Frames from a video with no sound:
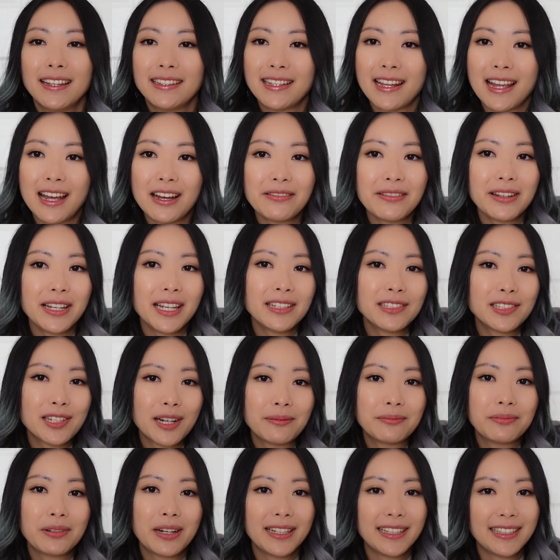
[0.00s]
Now we can
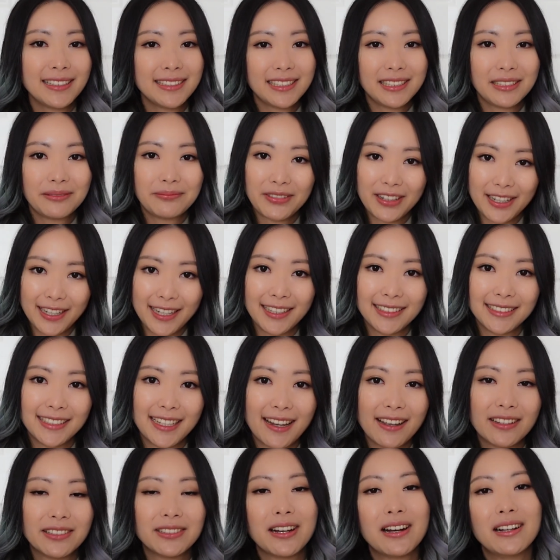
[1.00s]
jump right into breaking
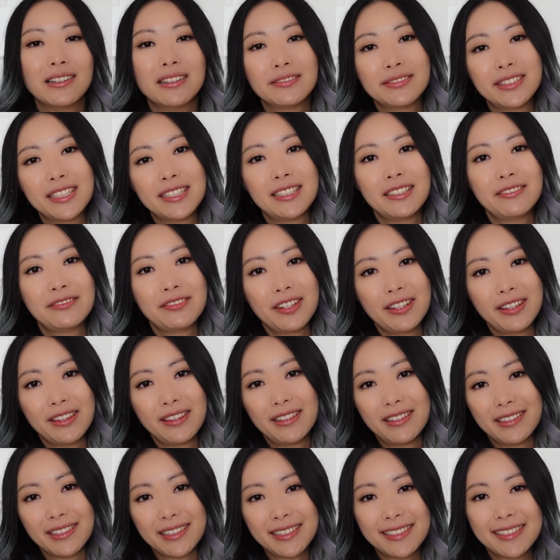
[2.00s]
down all of the different
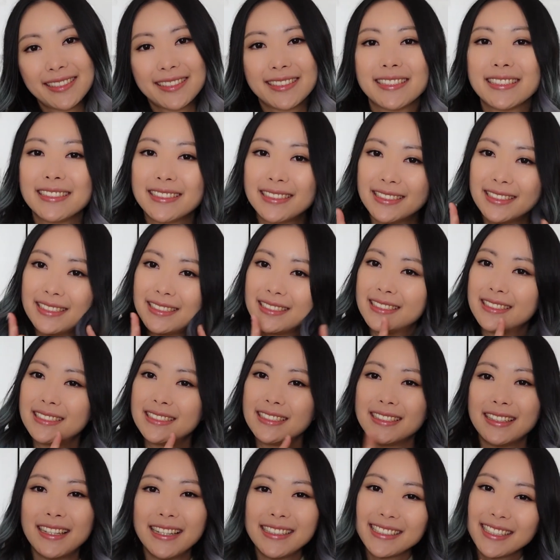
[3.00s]
looks.
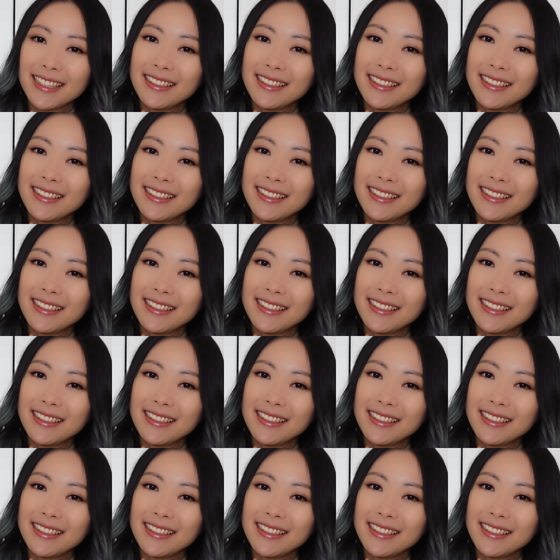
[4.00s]
Let's